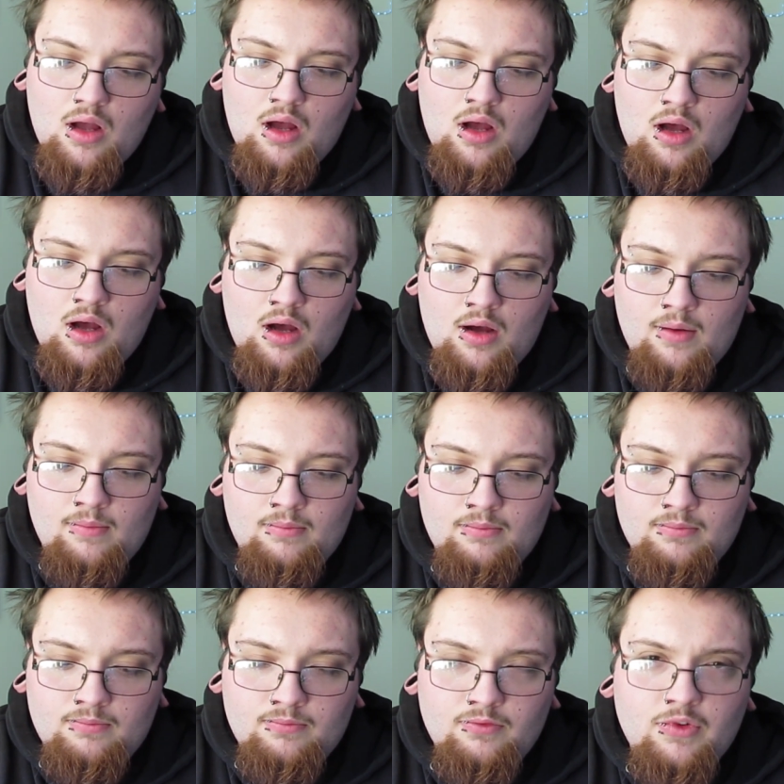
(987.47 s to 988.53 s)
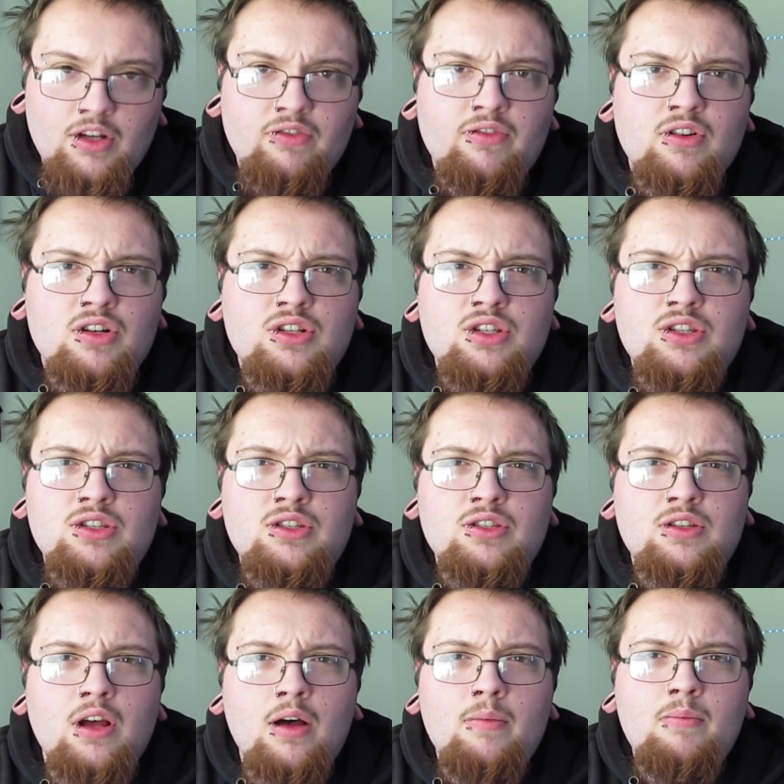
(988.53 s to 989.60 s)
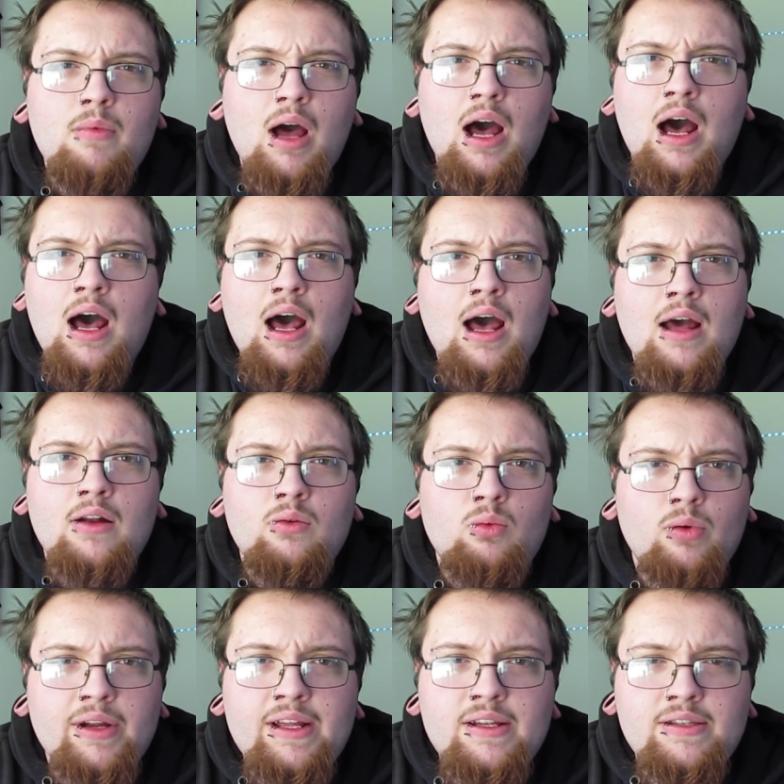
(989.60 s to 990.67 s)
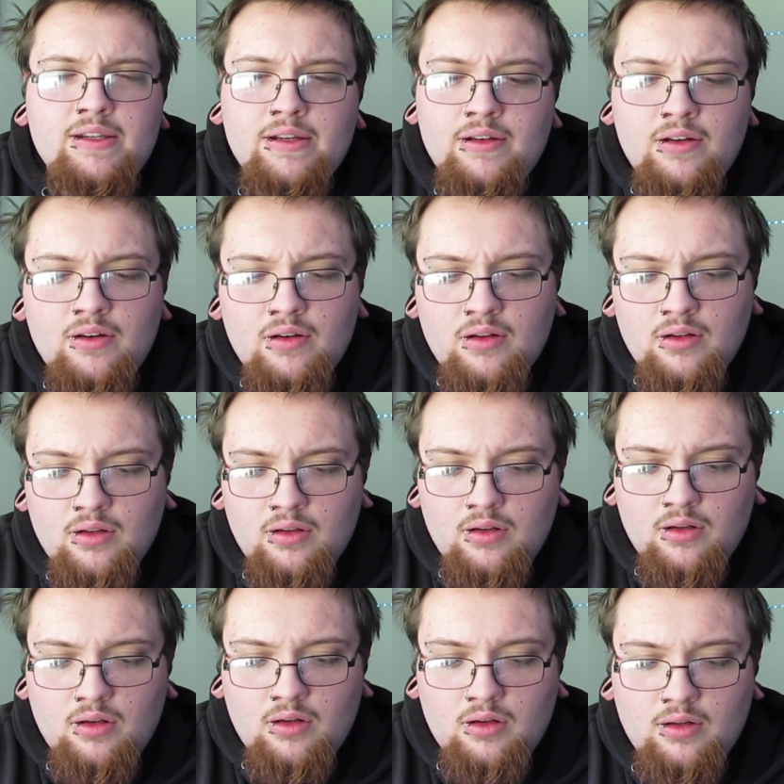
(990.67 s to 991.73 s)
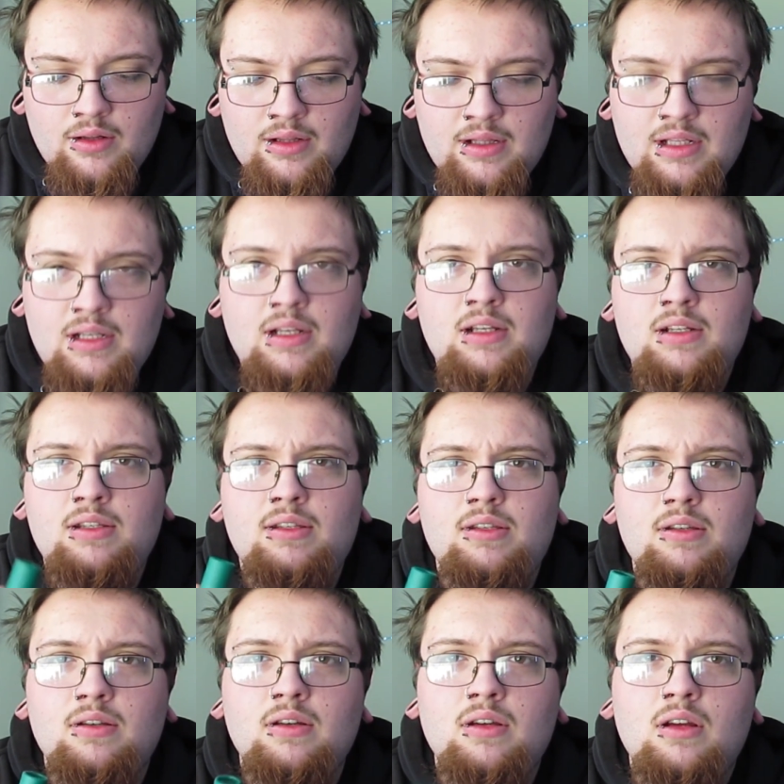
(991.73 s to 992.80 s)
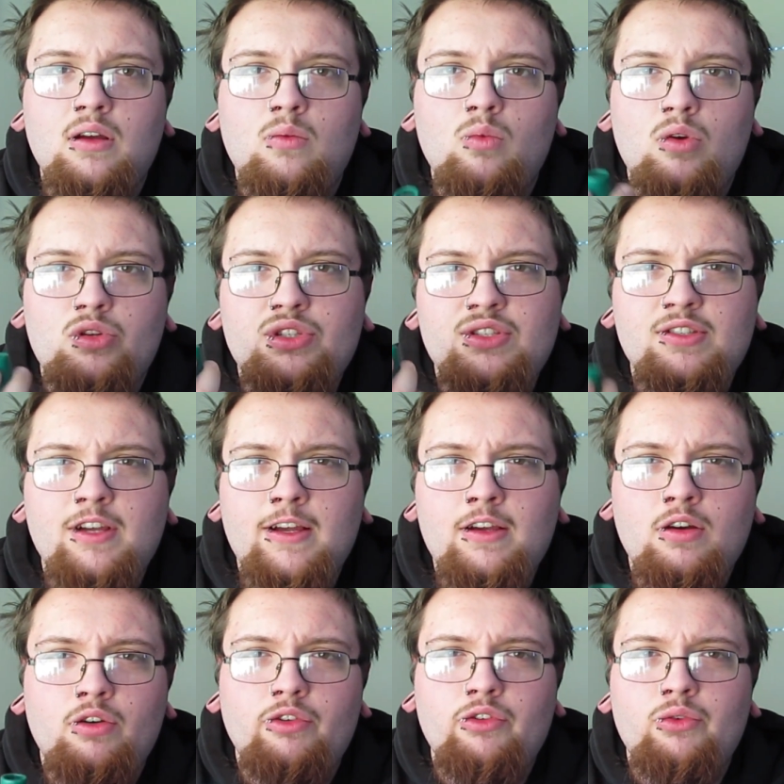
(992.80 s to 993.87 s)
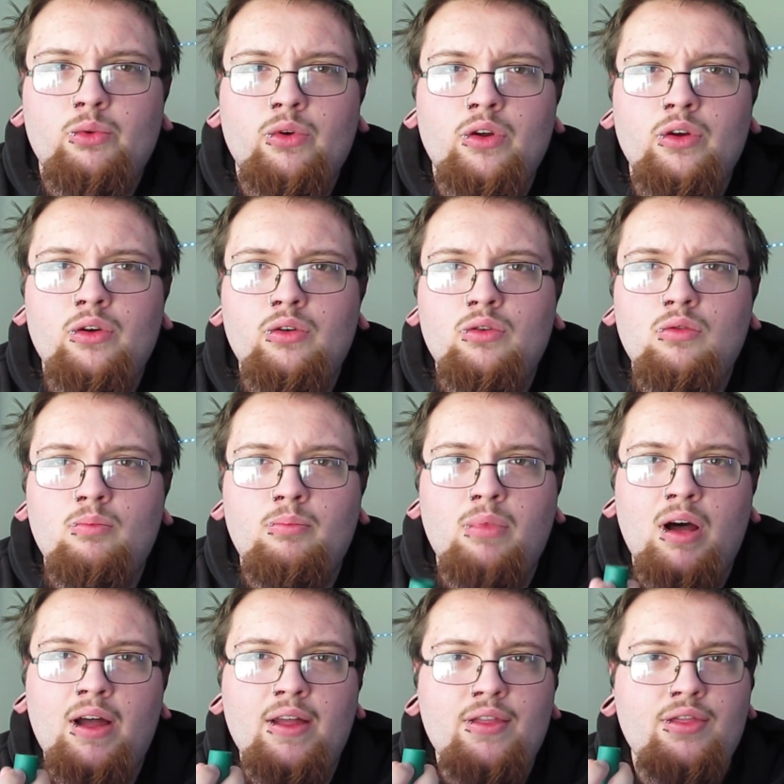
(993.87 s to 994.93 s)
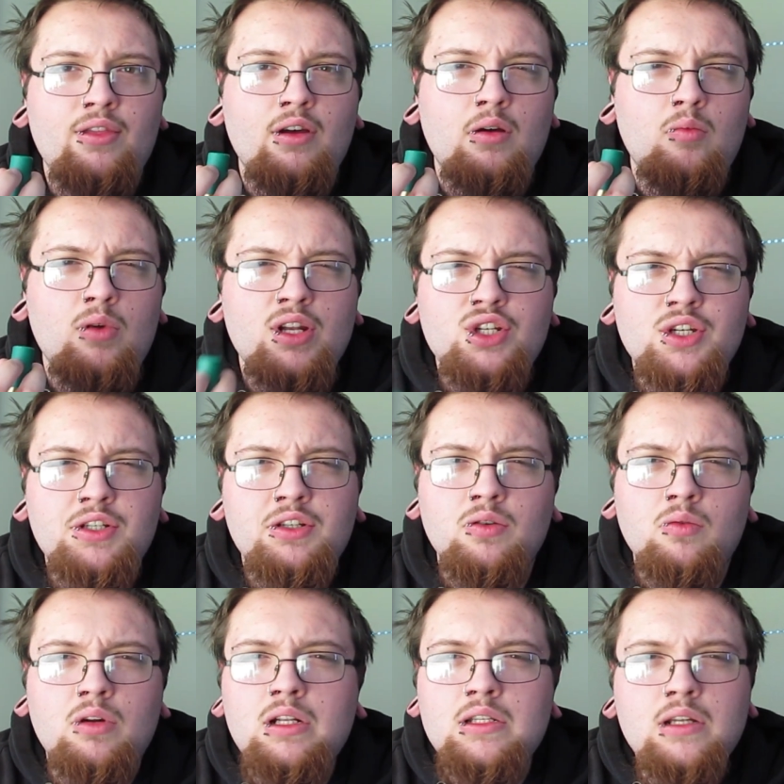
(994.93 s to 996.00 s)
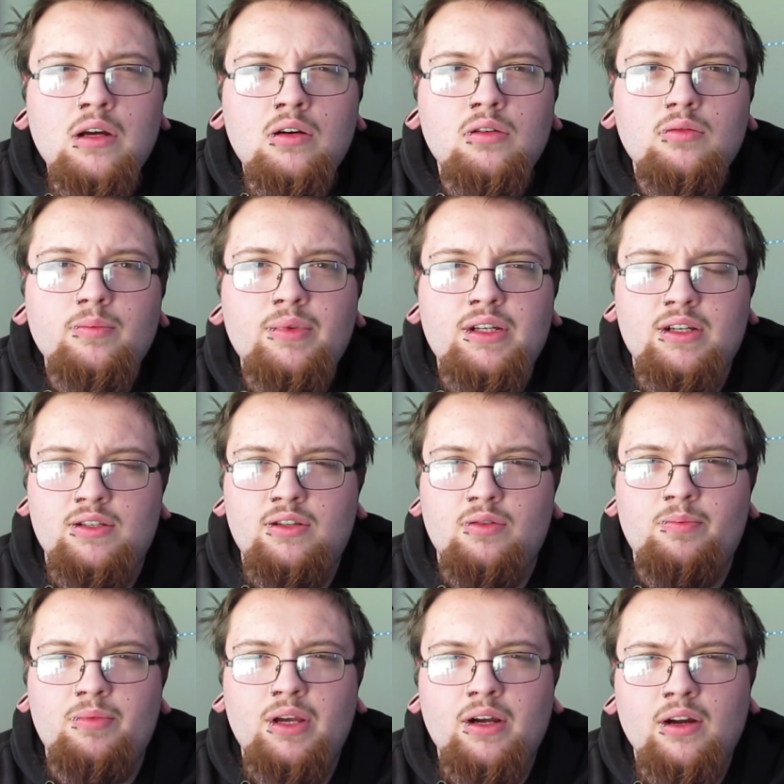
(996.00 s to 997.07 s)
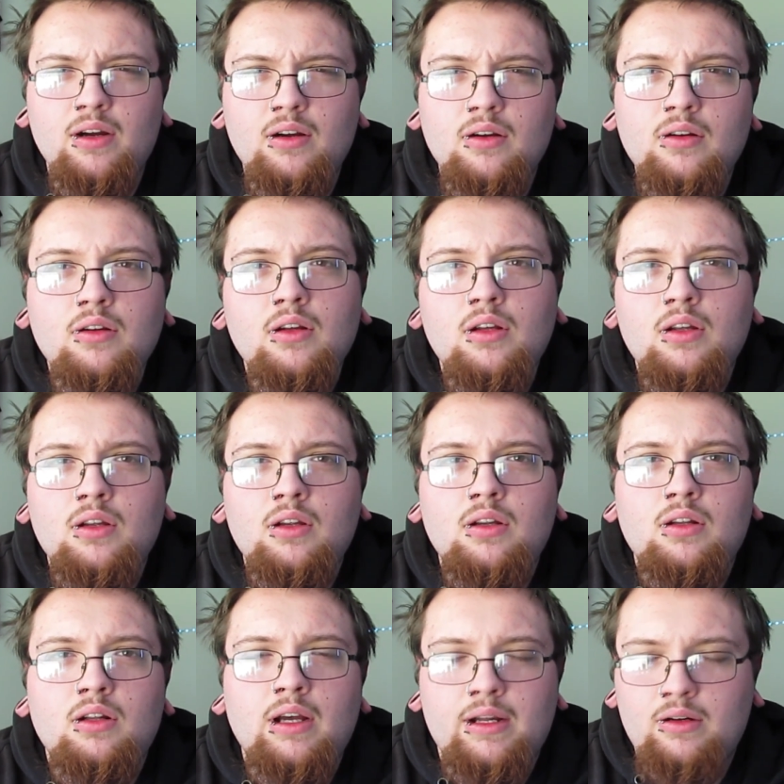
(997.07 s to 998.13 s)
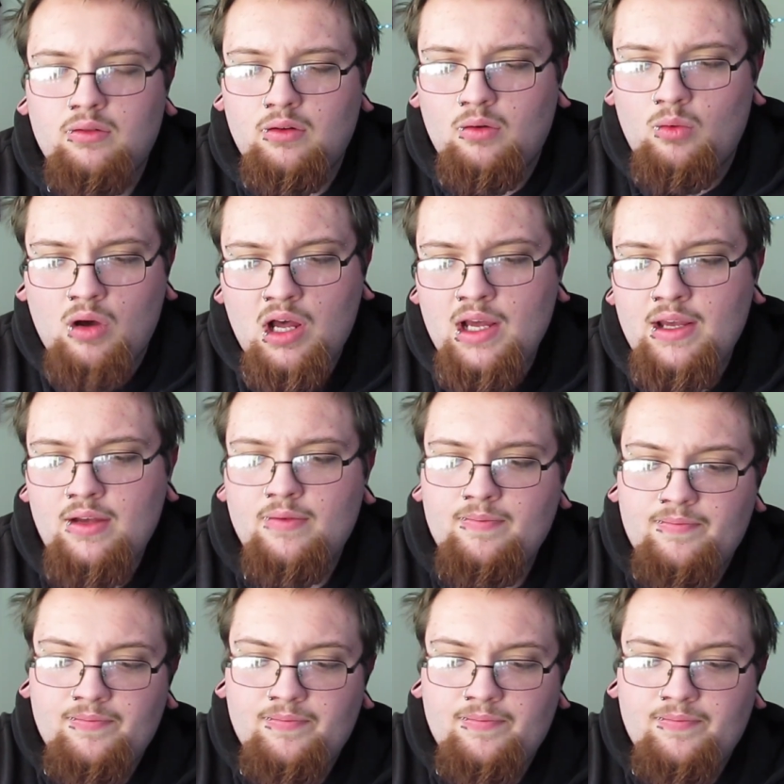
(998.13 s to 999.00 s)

For some odd reason, these will cycle through, but the Winchester ones don't because they're bigger. I don't know why.